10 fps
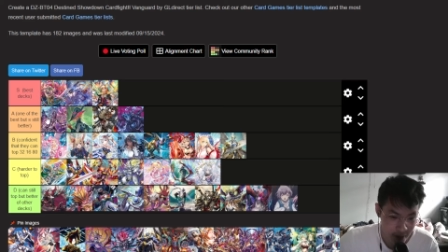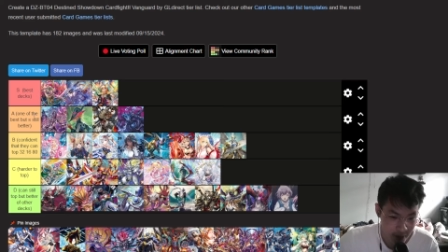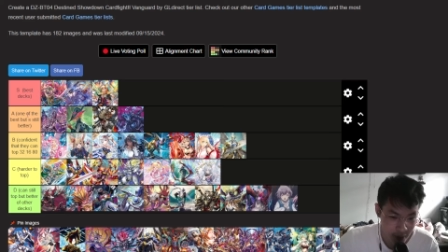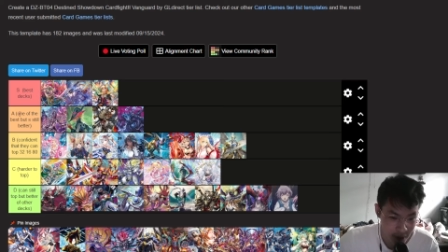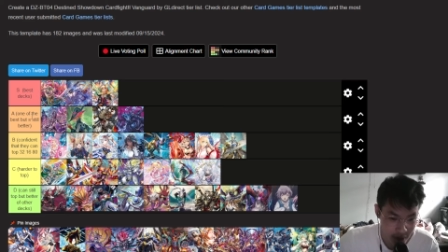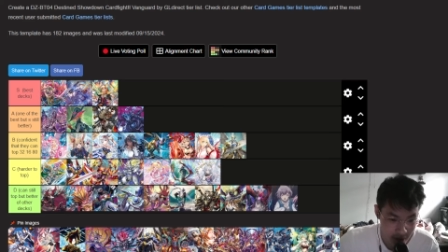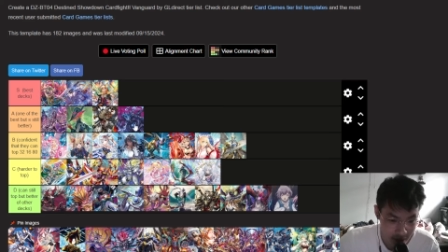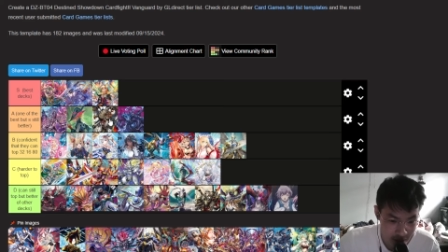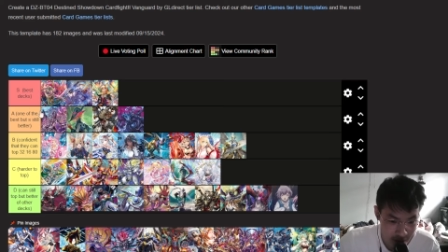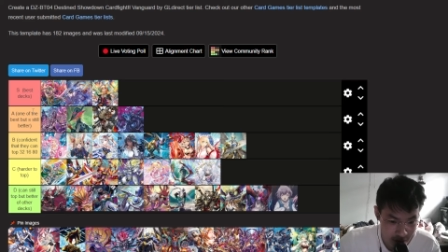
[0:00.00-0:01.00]
But the
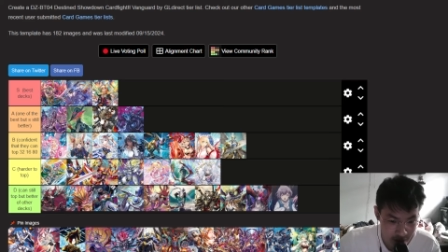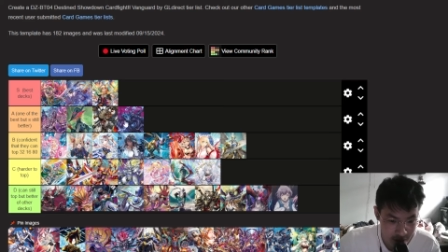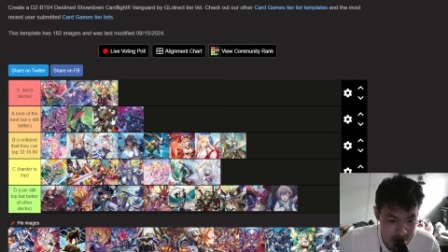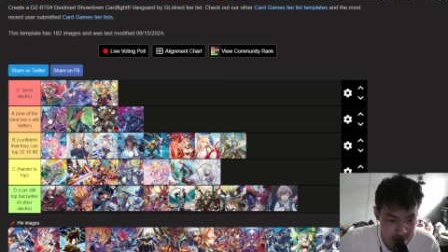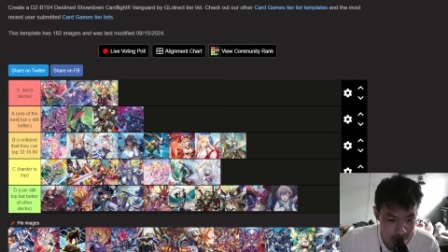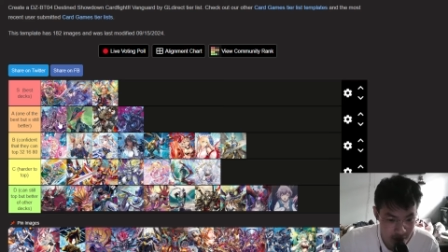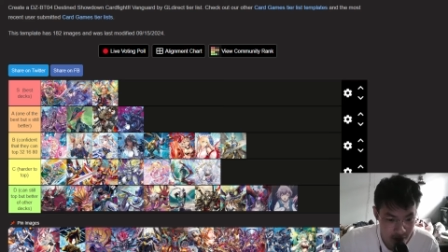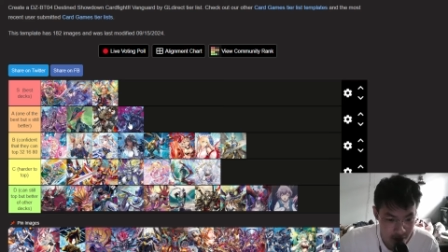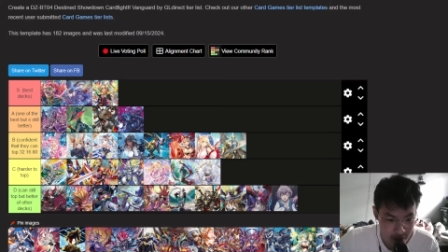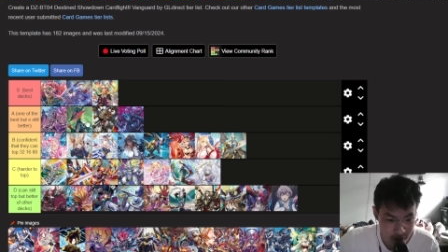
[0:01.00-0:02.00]
A
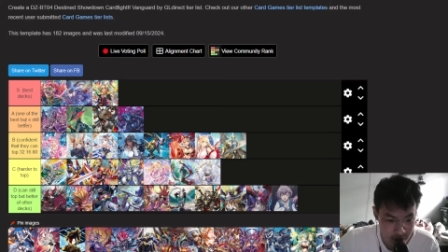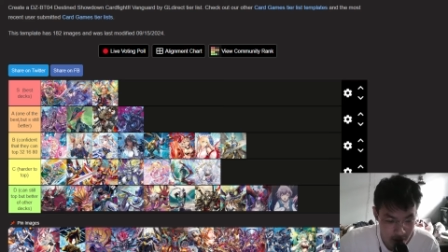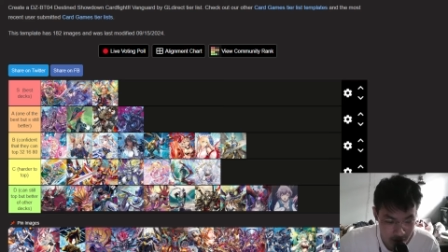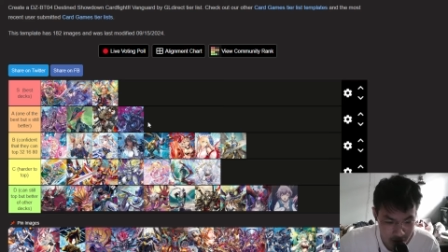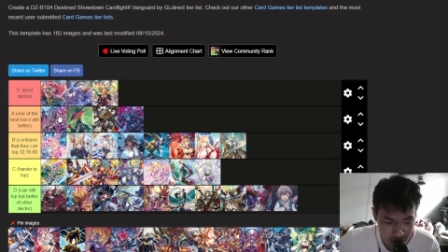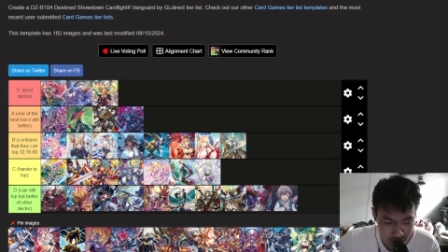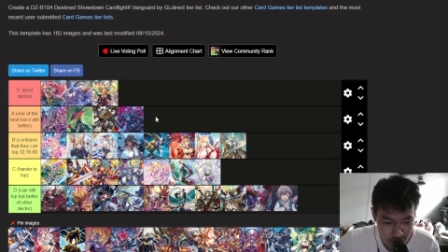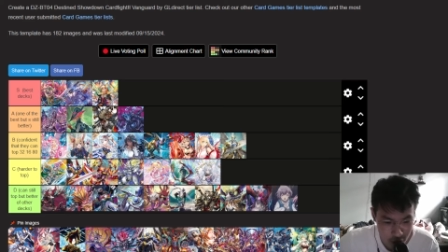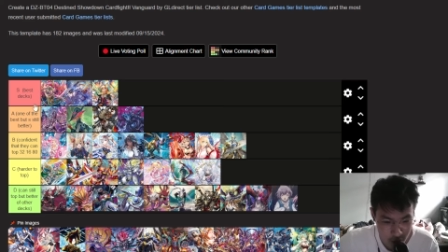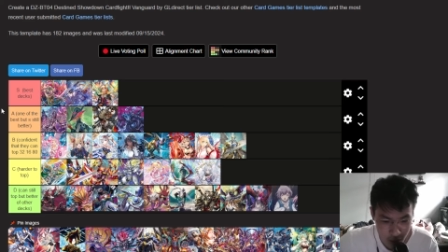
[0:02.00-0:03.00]
is the A
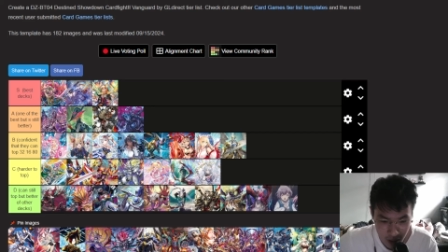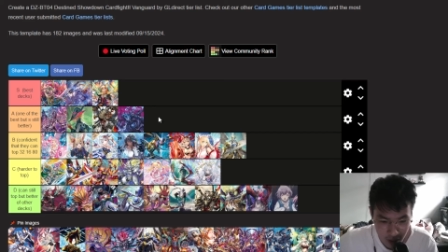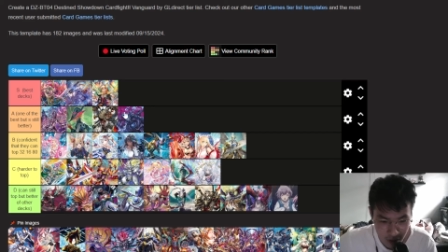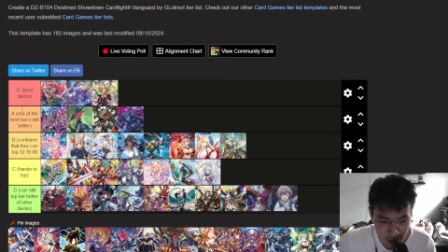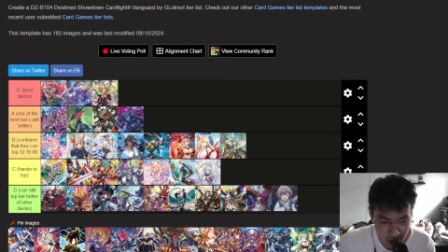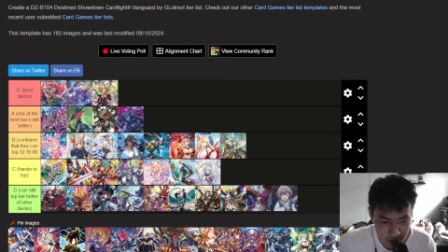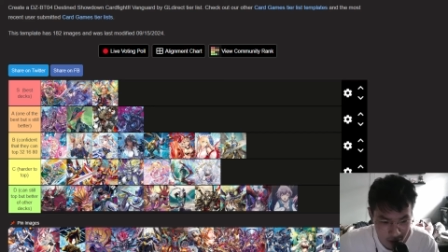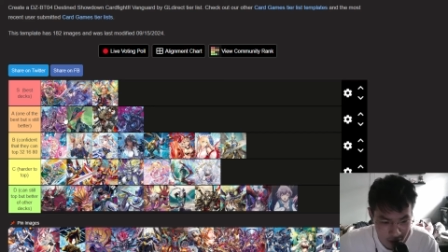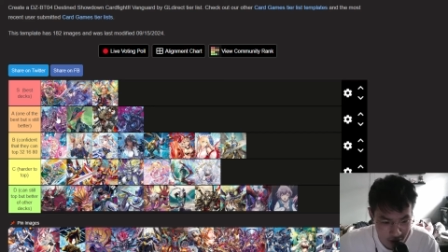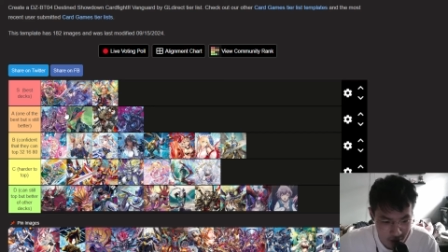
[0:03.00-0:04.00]
group are really strong
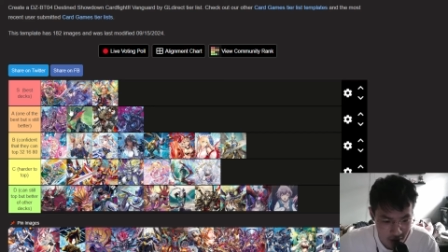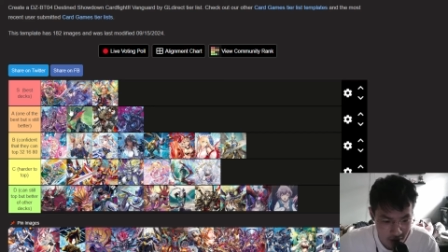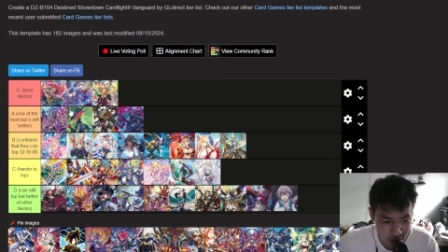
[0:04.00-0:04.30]
as well.